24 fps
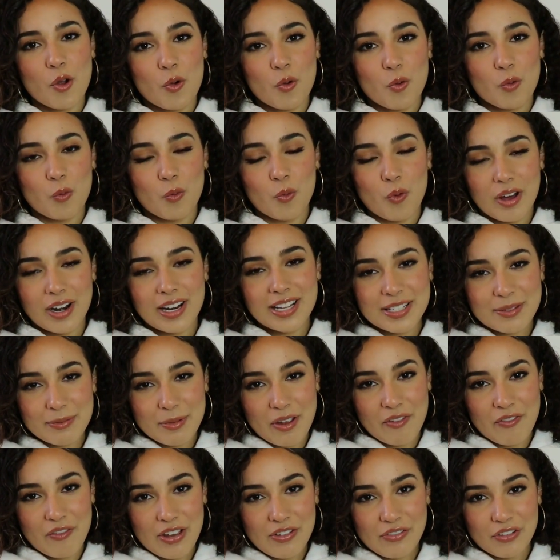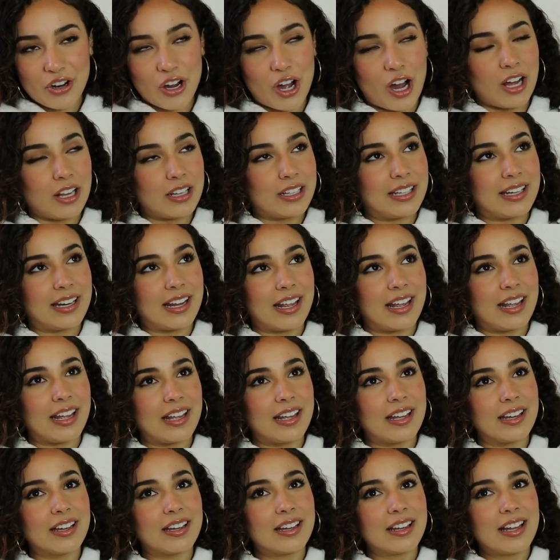What is my favorite
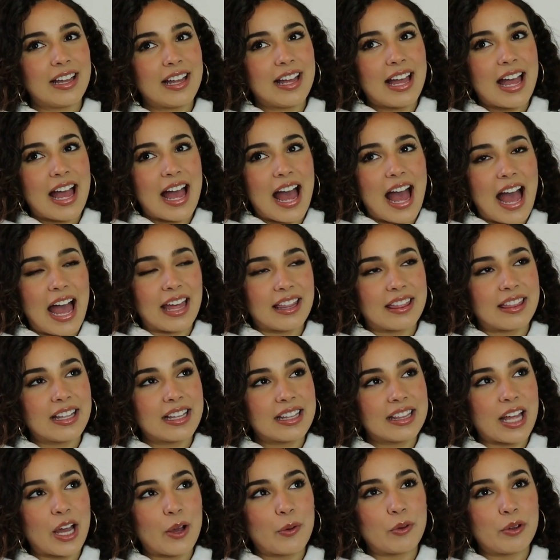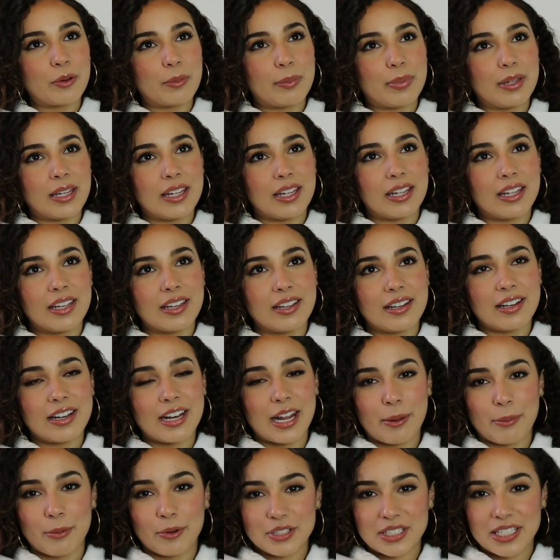holiday? I think that would be
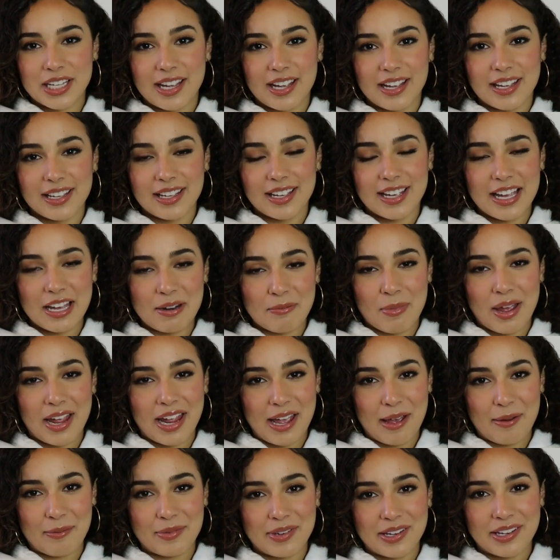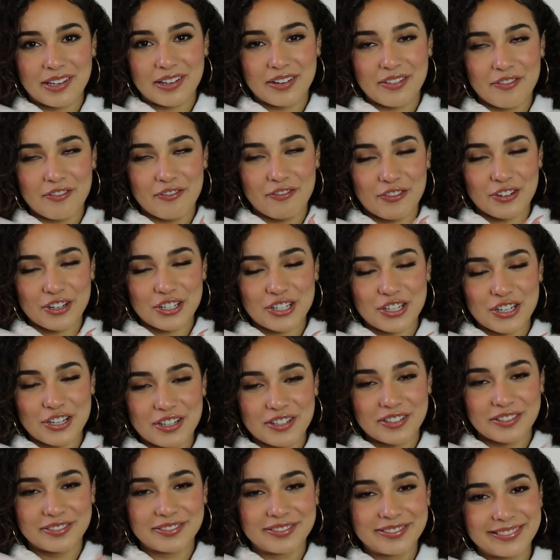Labor Day in Miami, for sure.
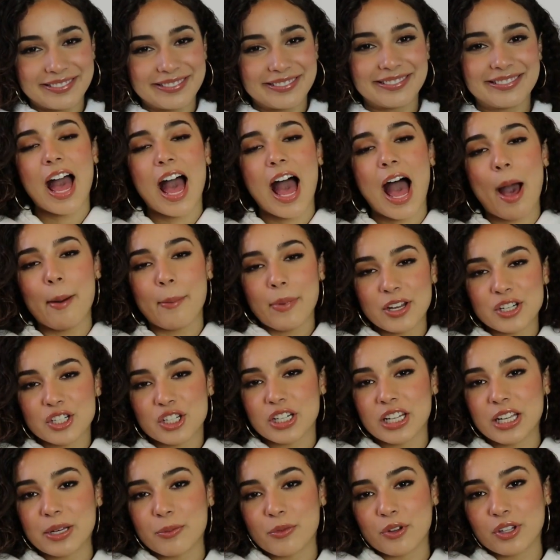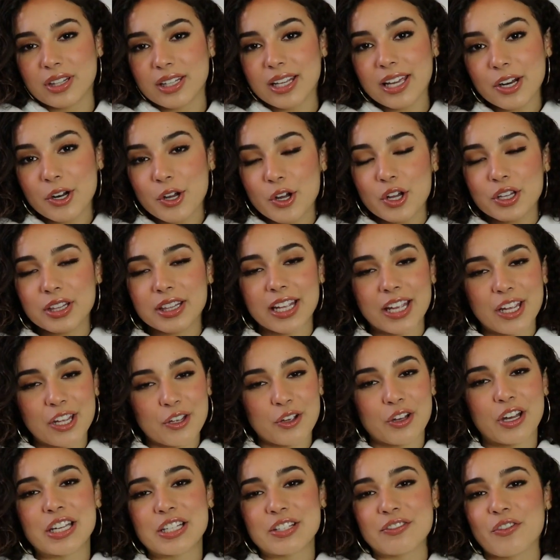I'm Angelic Montero. Thank
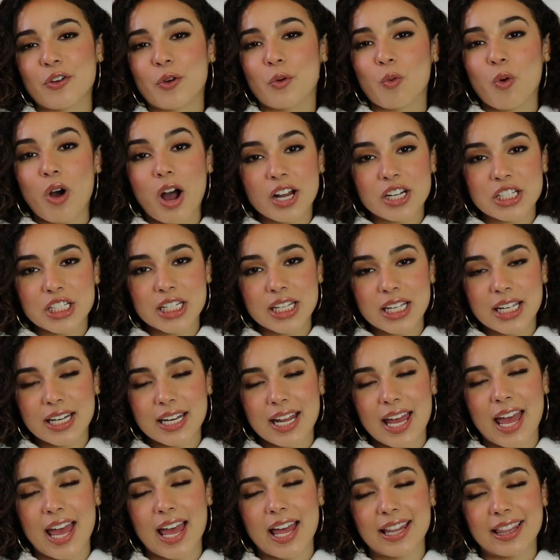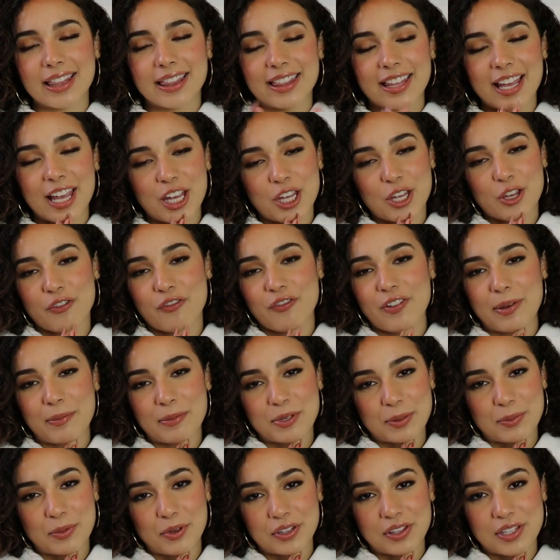you guys for watching, and thank you,
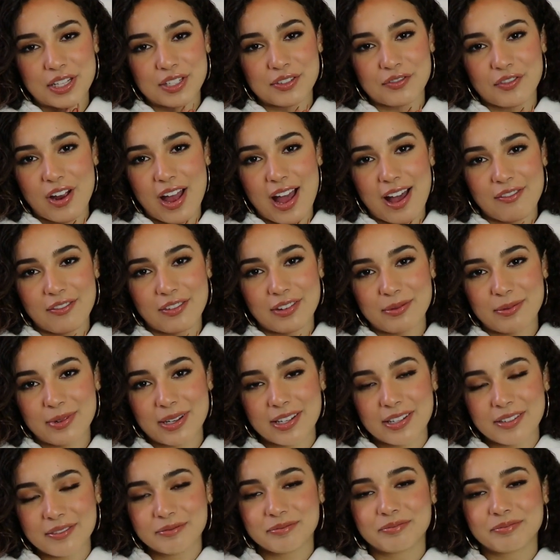Famous Birthdays, for having me.